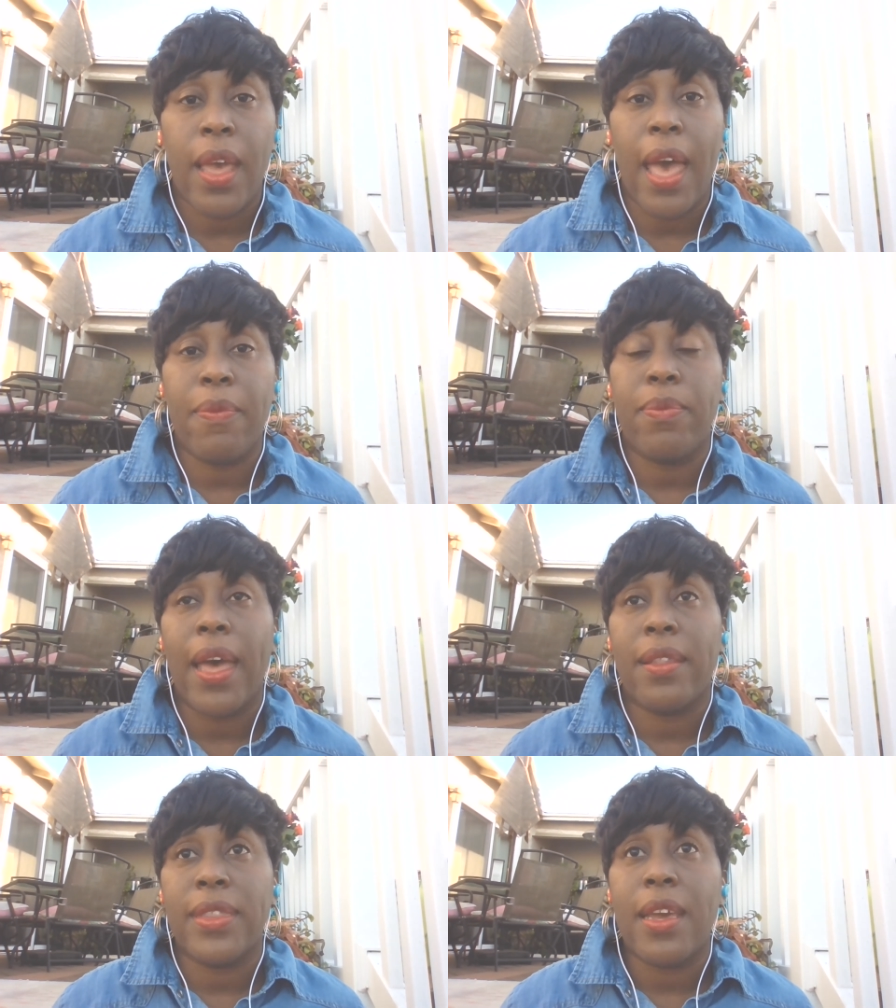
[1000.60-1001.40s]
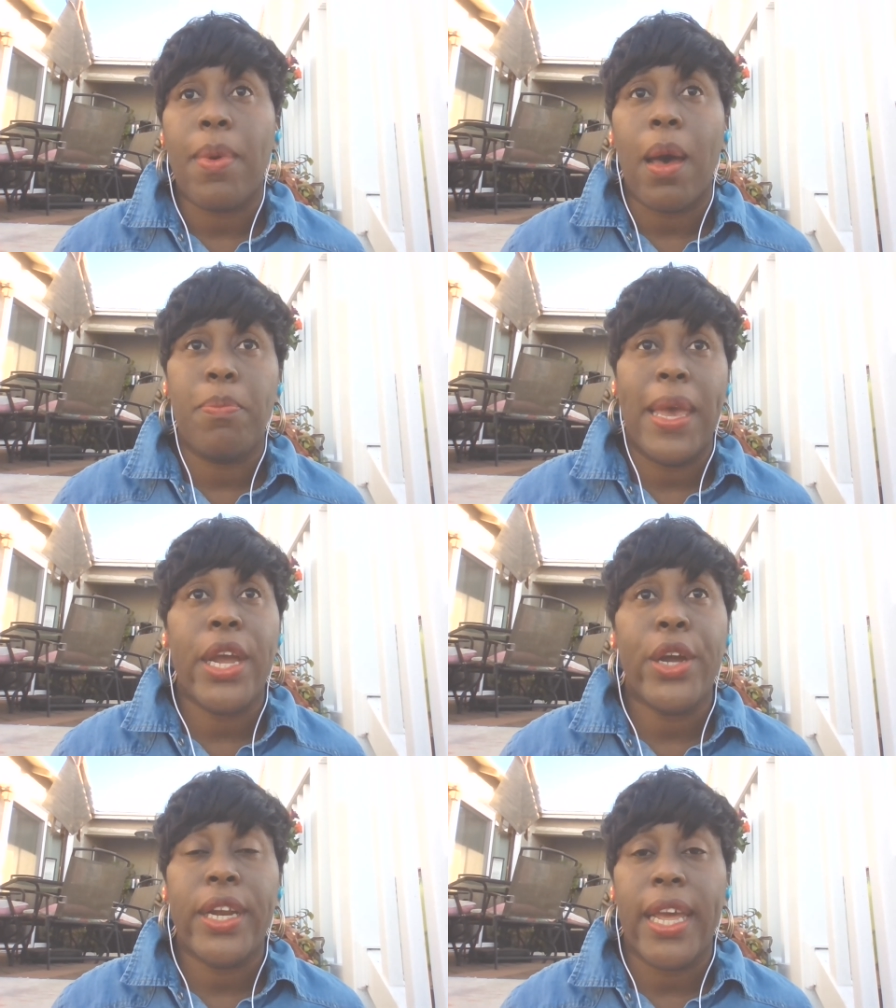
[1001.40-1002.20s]
I think about
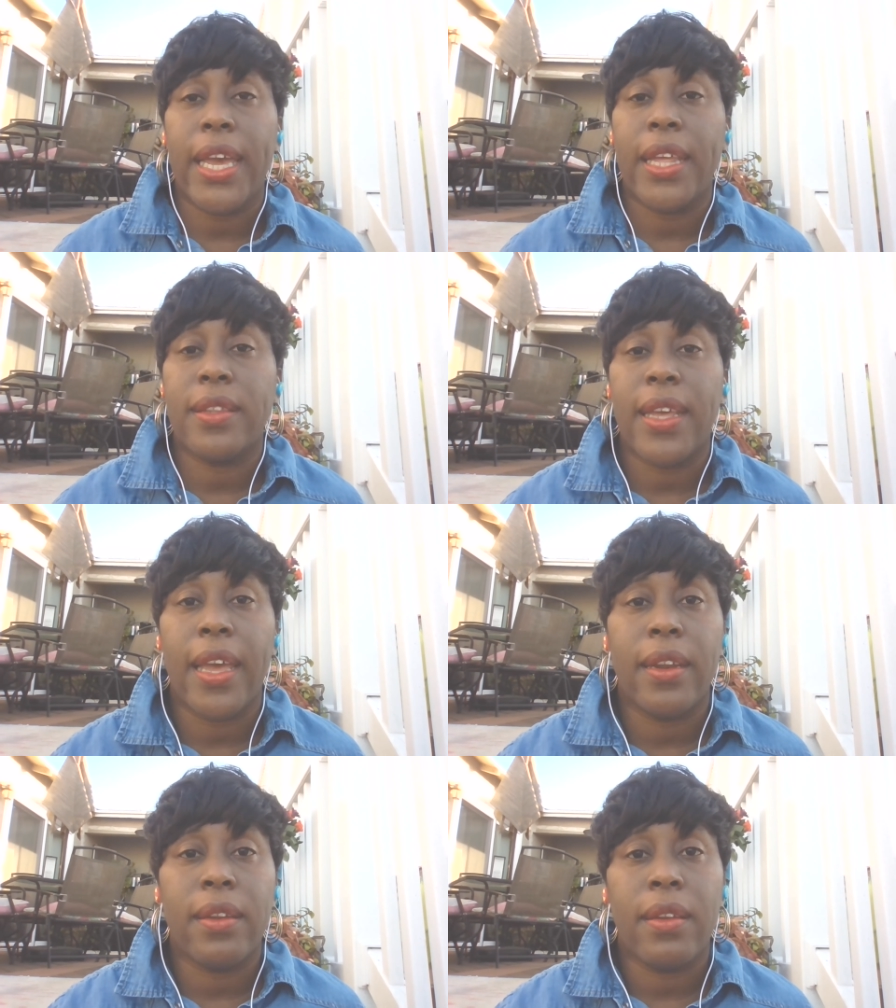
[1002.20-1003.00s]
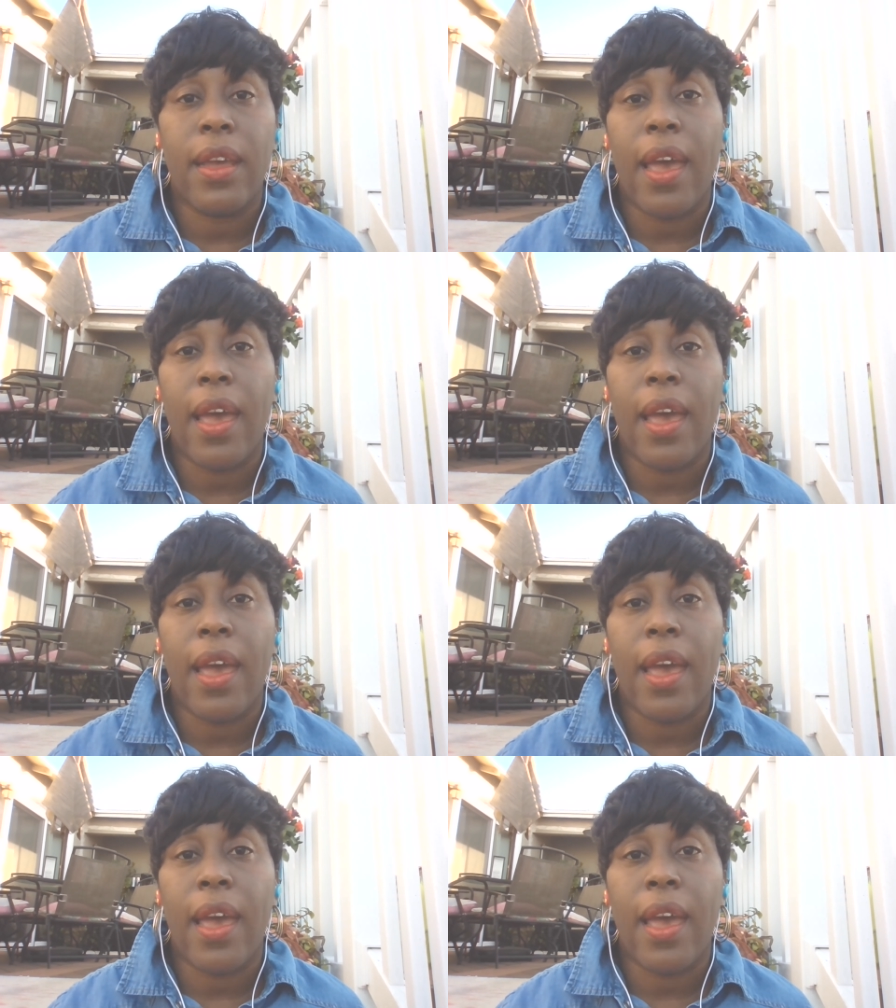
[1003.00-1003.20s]
parenting, and